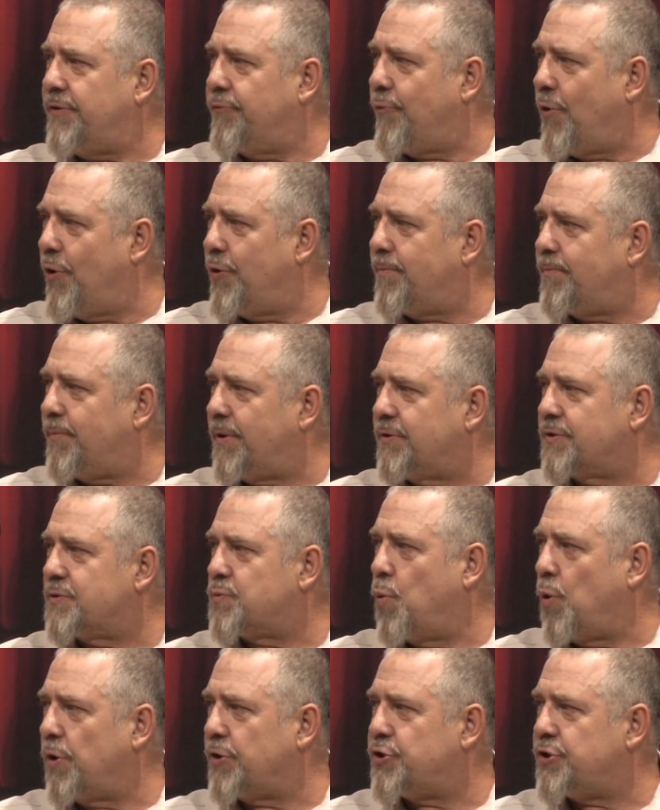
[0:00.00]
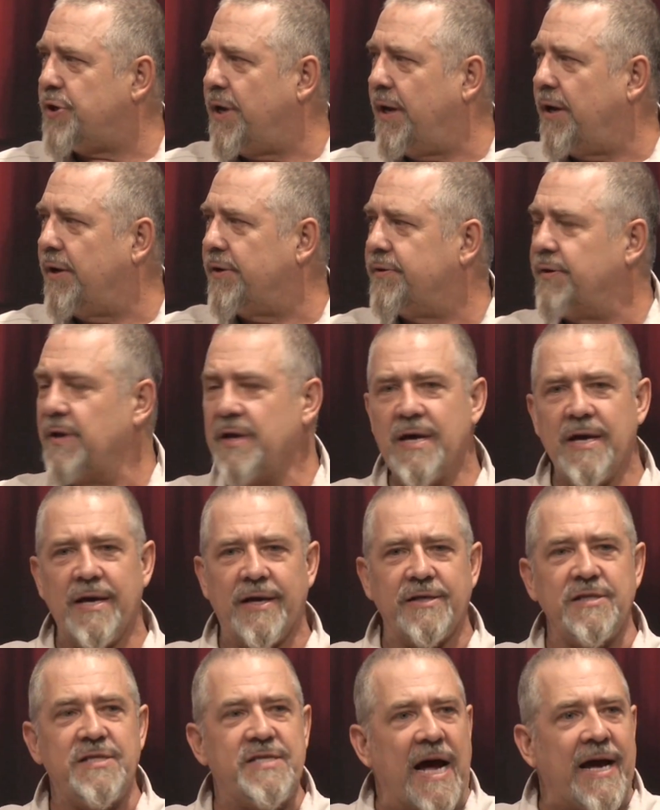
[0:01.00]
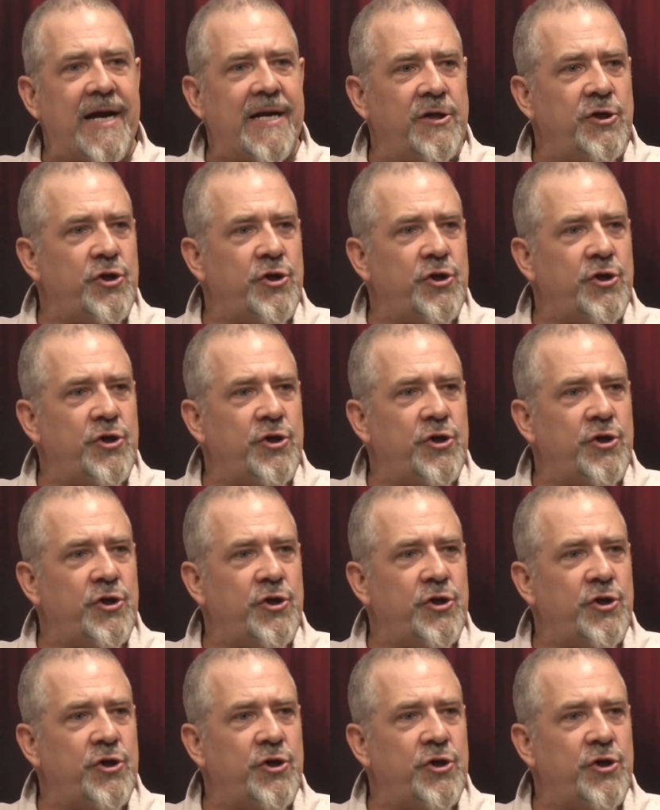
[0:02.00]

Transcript: wrote because watch out, danger.